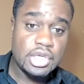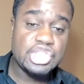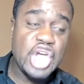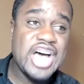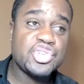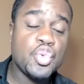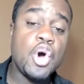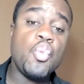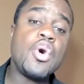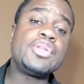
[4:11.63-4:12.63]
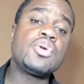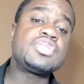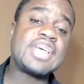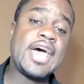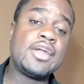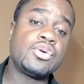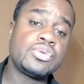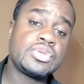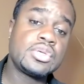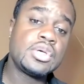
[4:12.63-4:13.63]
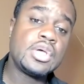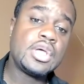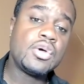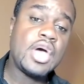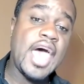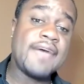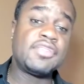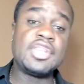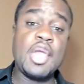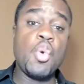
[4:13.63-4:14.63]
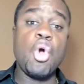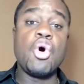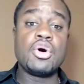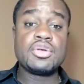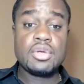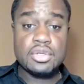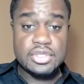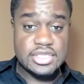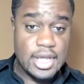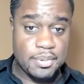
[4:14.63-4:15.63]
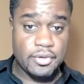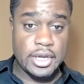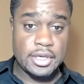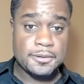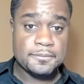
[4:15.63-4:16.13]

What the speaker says: Joshua won those titles after they were all separated